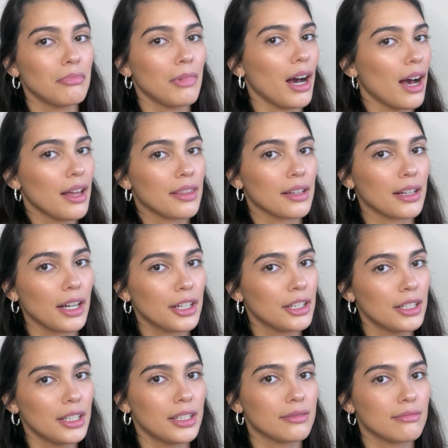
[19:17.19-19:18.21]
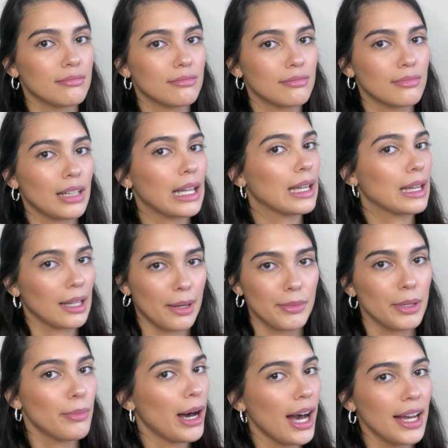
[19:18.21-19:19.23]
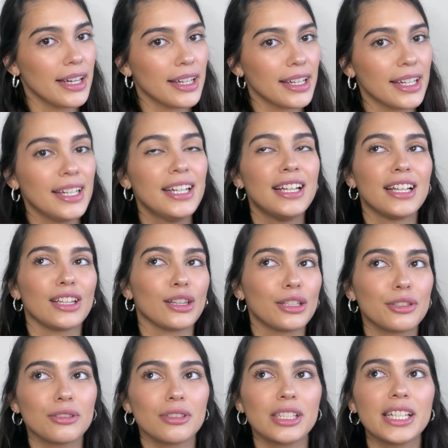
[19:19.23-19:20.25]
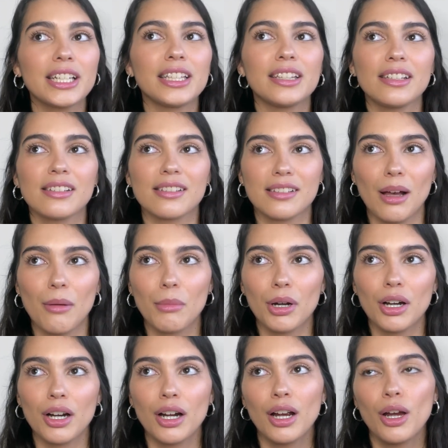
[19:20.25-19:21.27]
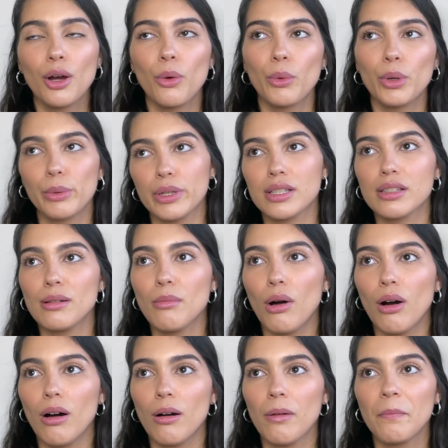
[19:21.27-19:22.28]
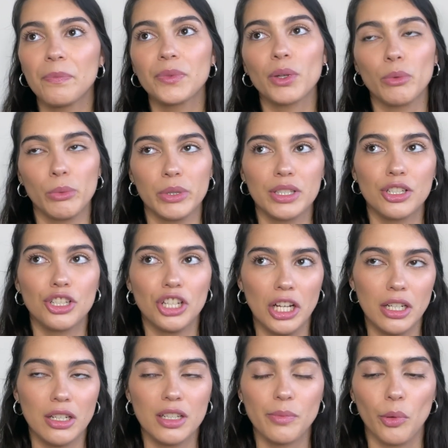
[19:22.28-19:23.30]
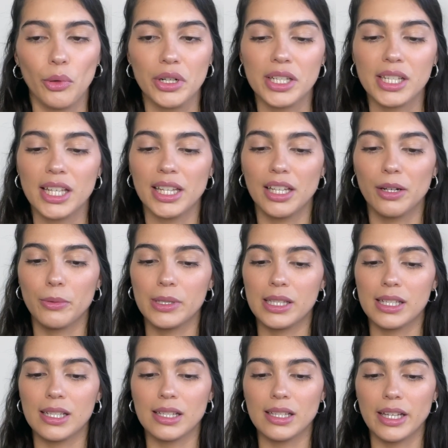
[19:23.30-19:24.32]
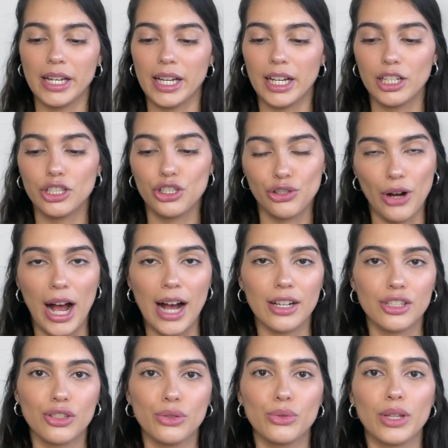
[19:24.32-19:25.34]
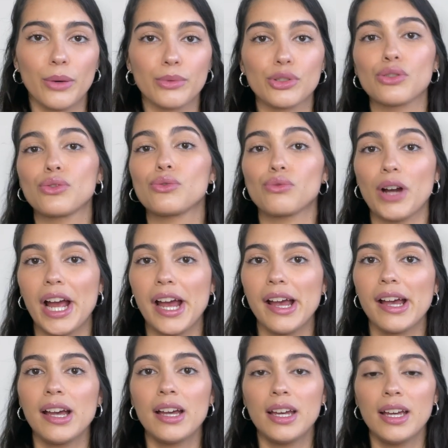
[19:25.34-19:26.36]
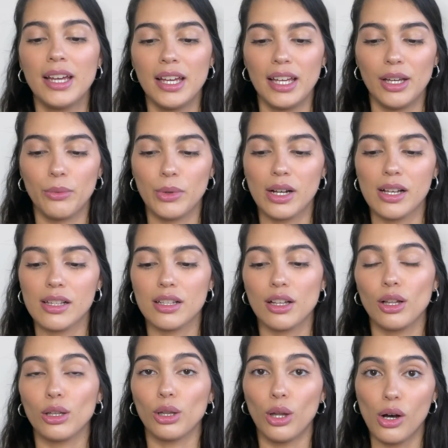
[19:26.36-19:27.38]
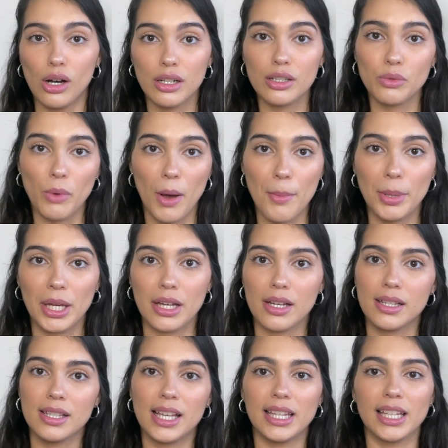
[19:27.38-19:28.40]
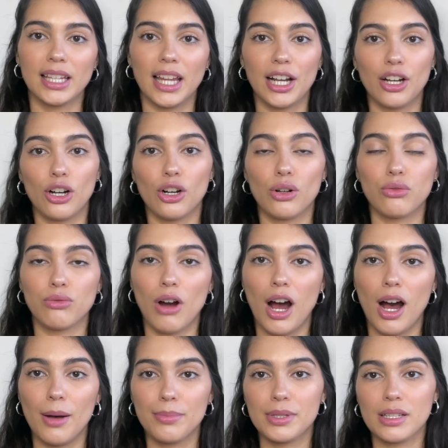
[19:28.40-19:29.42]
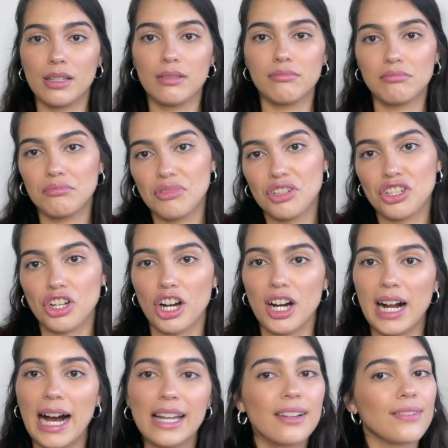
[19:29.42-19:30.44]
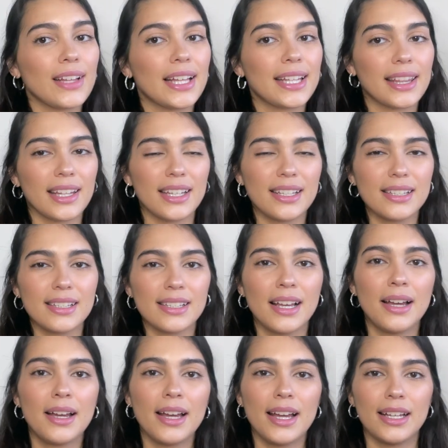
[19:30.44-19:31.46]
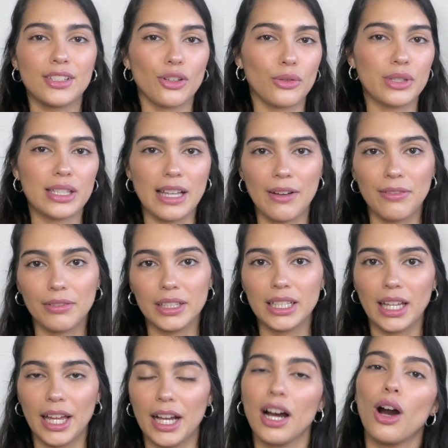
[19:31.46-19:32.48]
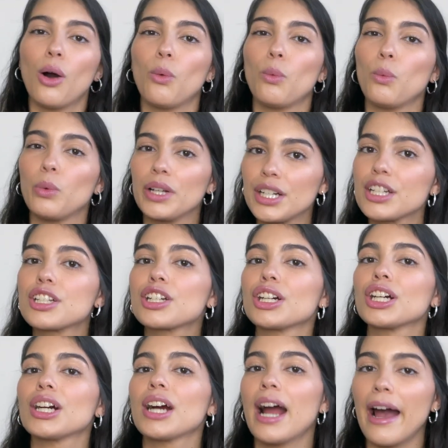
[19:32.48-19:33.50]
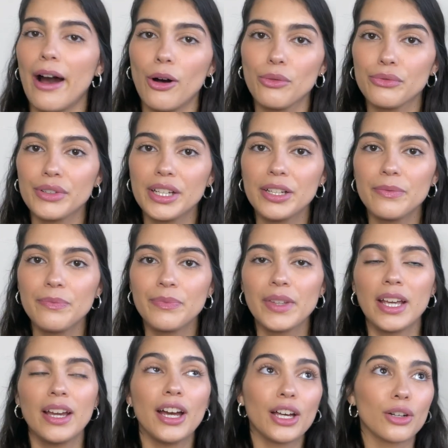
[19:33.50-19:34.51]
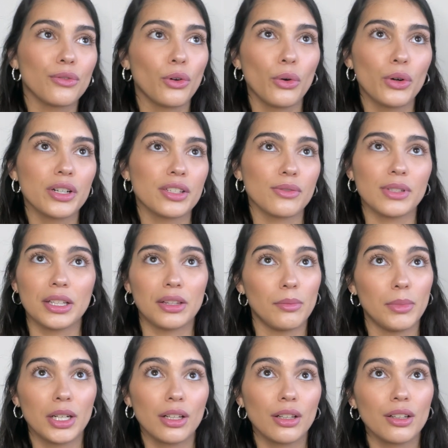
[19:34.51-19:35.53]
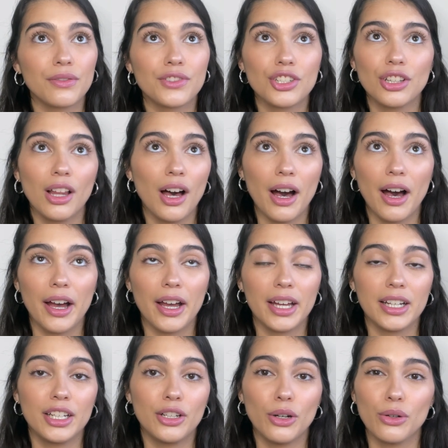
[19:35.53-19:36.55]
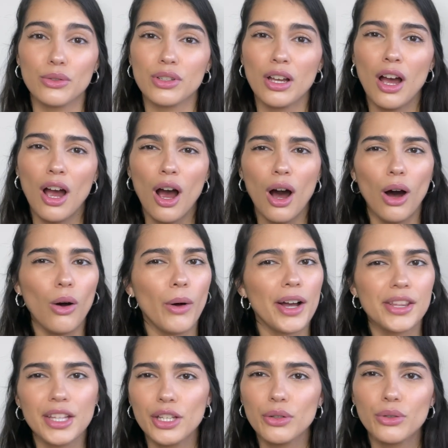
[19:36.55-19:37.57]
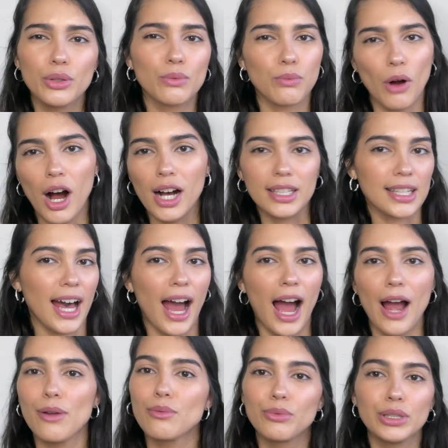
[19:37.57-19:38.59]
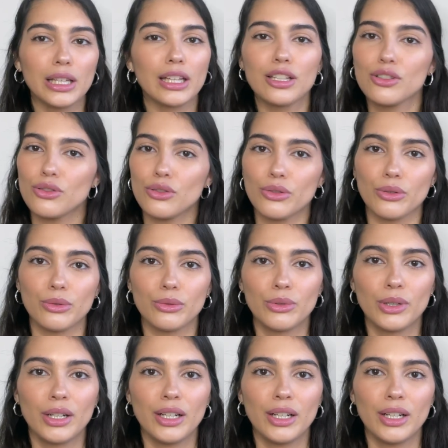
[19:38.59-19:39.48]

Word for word: I think I could. Let me buy it. Literally in the summer, we went to the mall, we went to J D Sports, and there was this like tracksuit that was gray. It was long sweatpants and then like a cropped shirt, kind of like this. So it's definitely like a winter outfit. And of course it was like the middle of July and he goes, oh, I think you could rock that. I really do.